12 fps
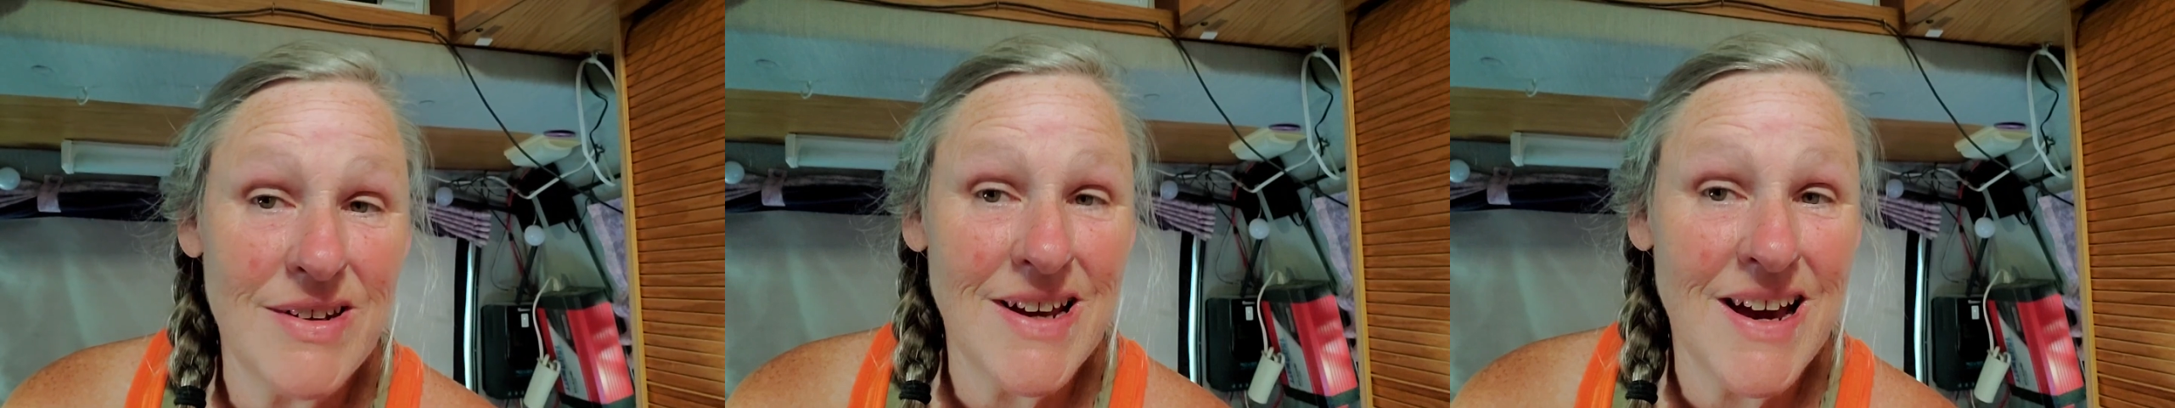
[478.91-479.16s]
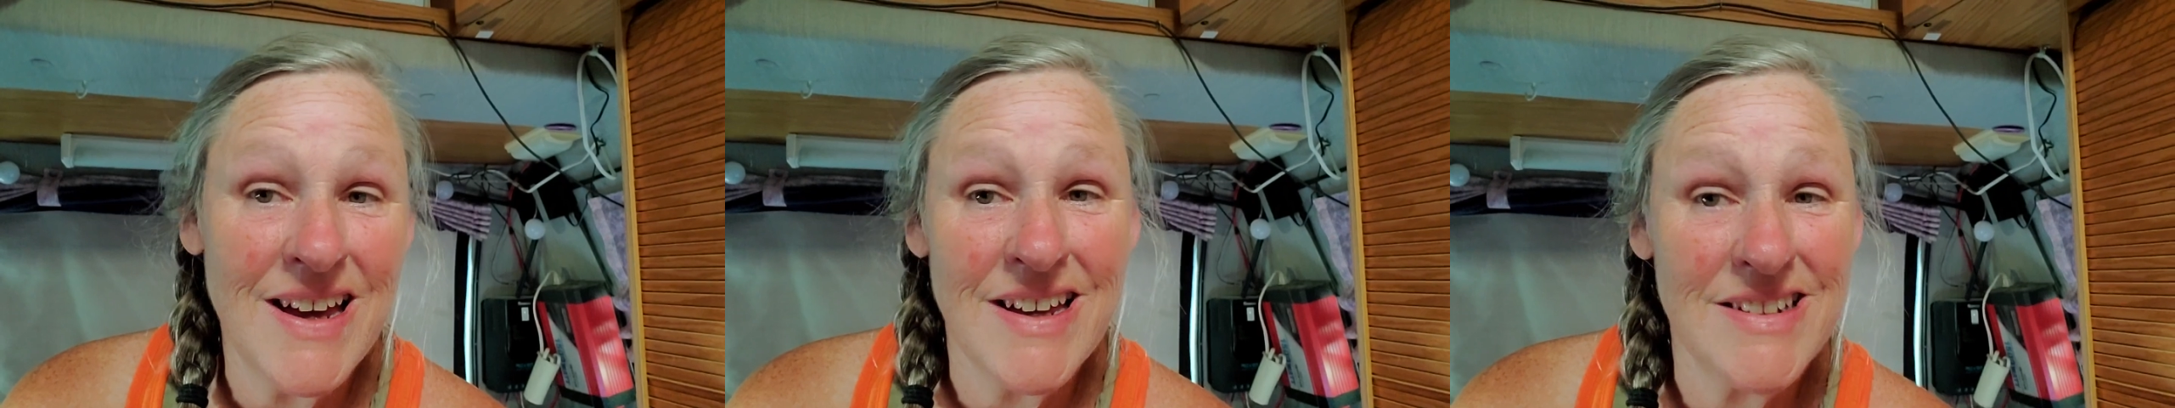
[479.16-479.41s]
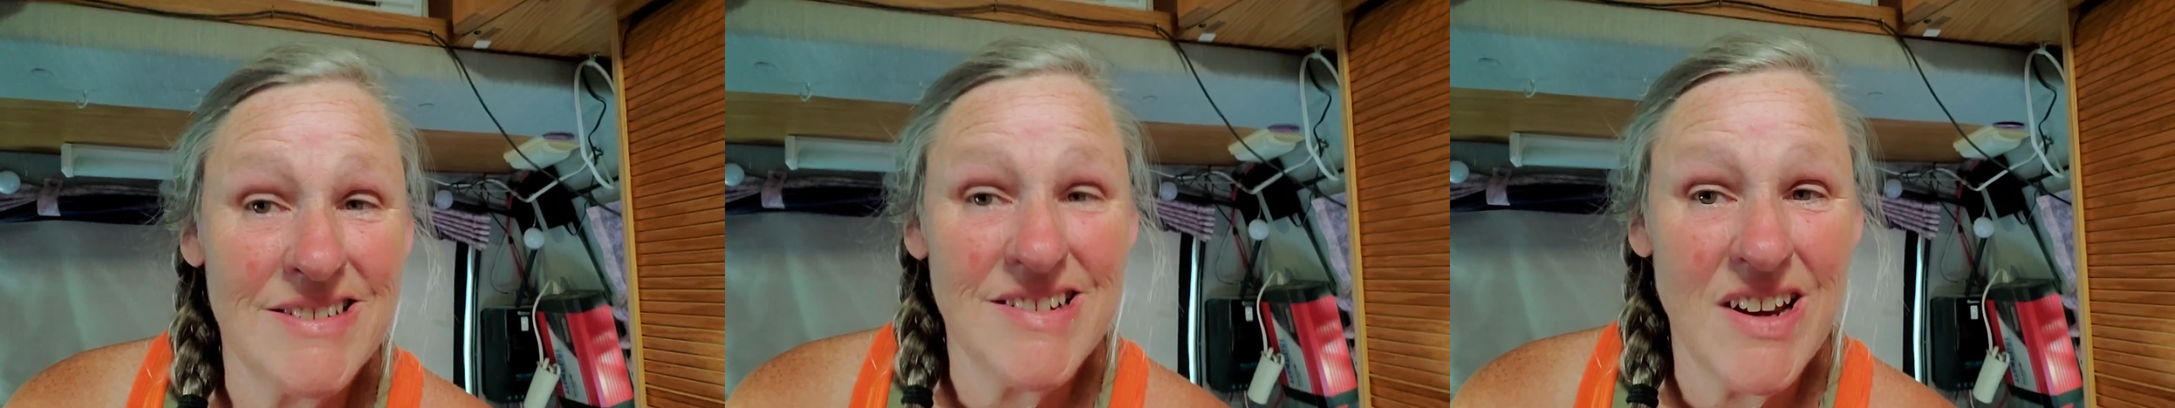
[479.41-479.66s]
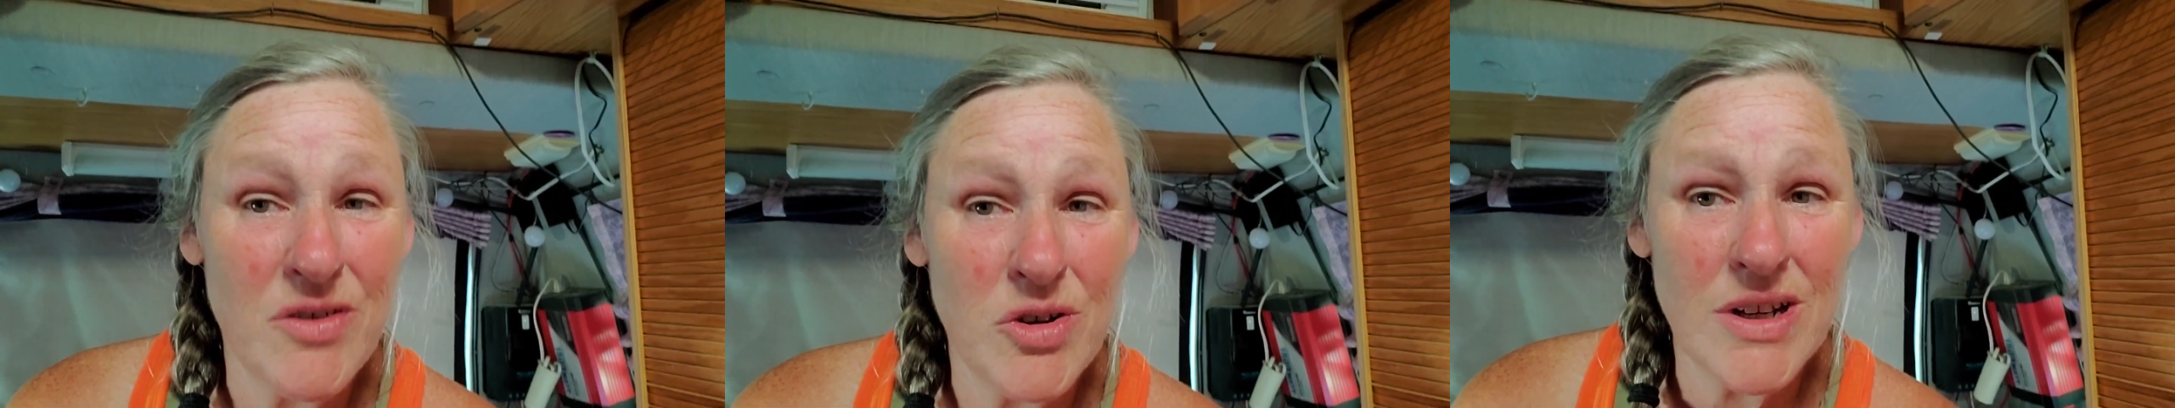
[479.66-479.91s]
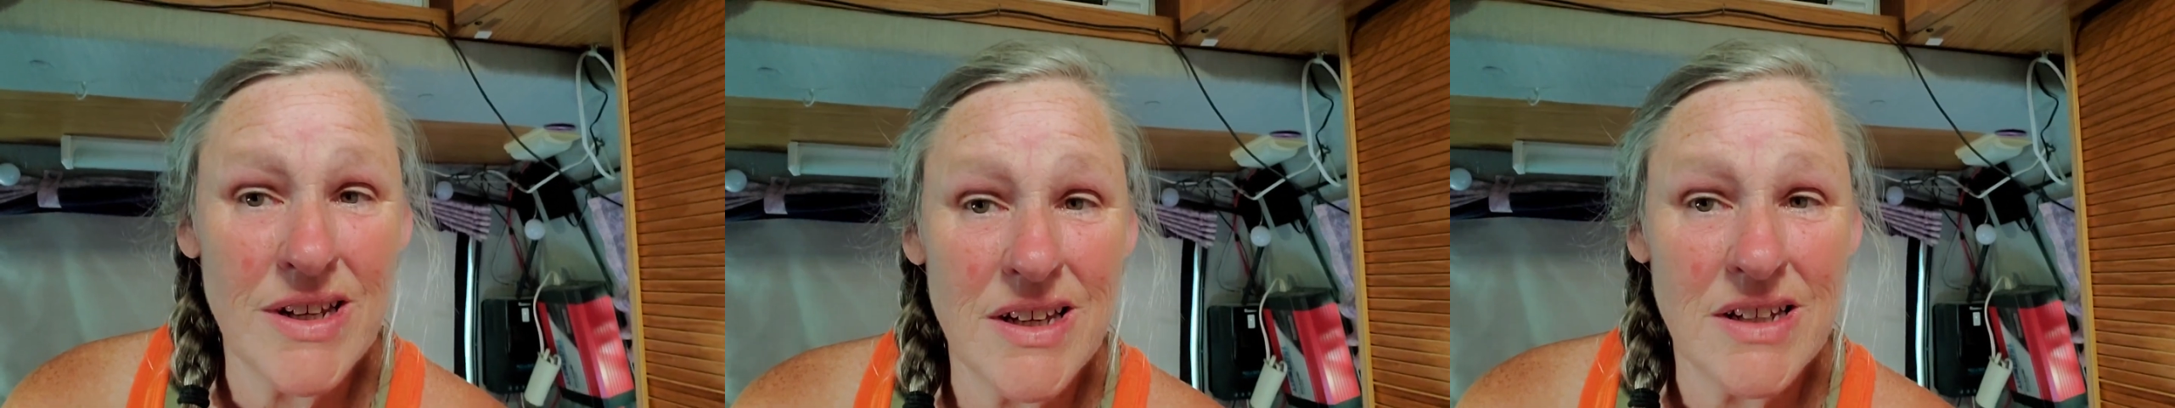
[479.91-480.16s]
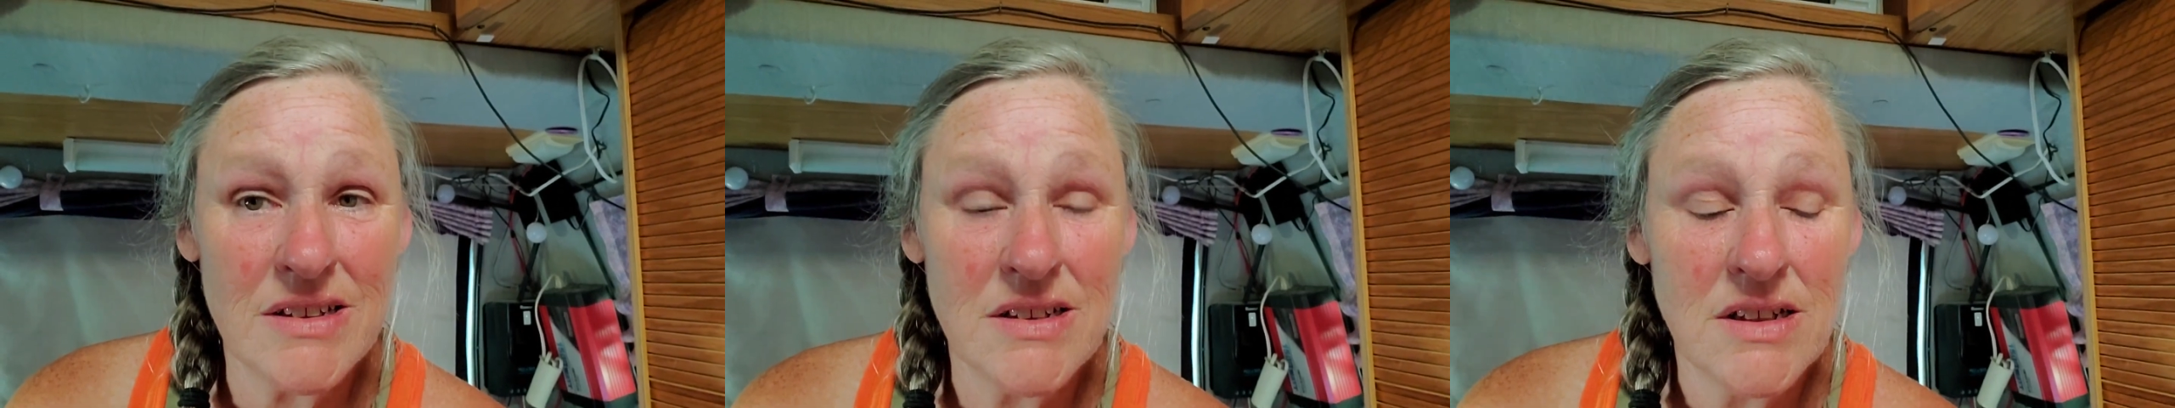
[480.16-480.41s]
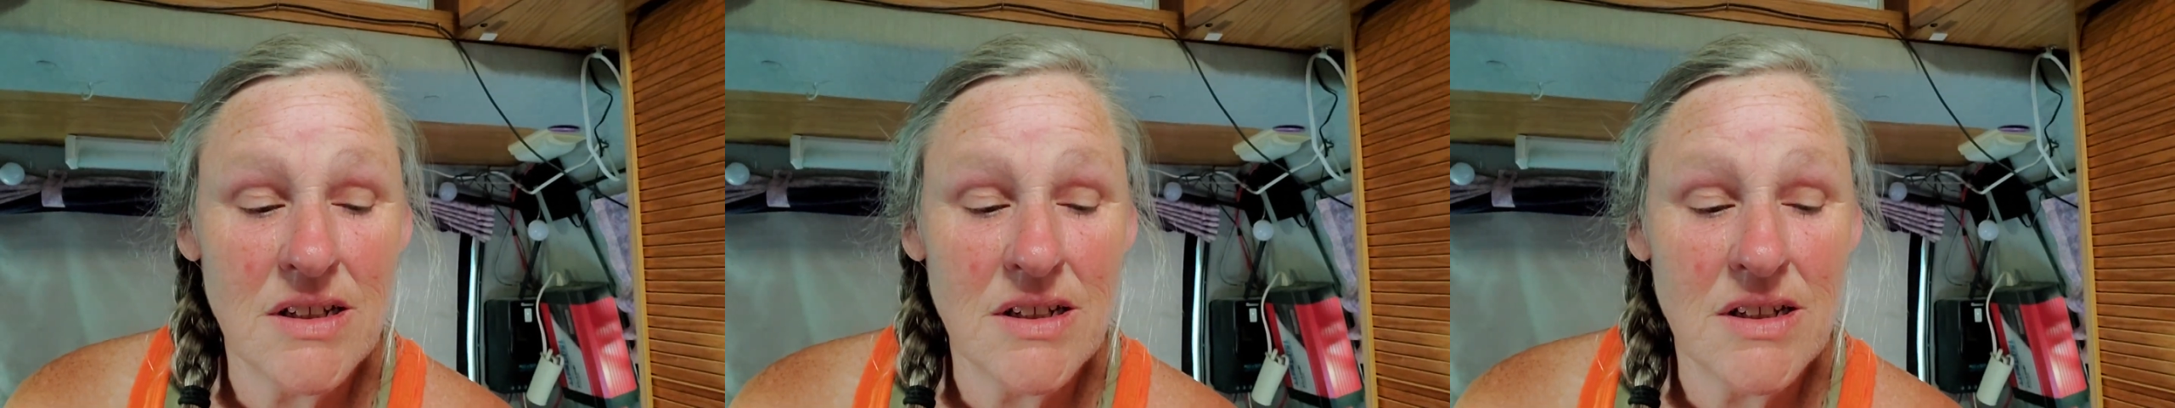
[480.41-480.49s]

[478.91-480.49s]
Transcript: diet ever again.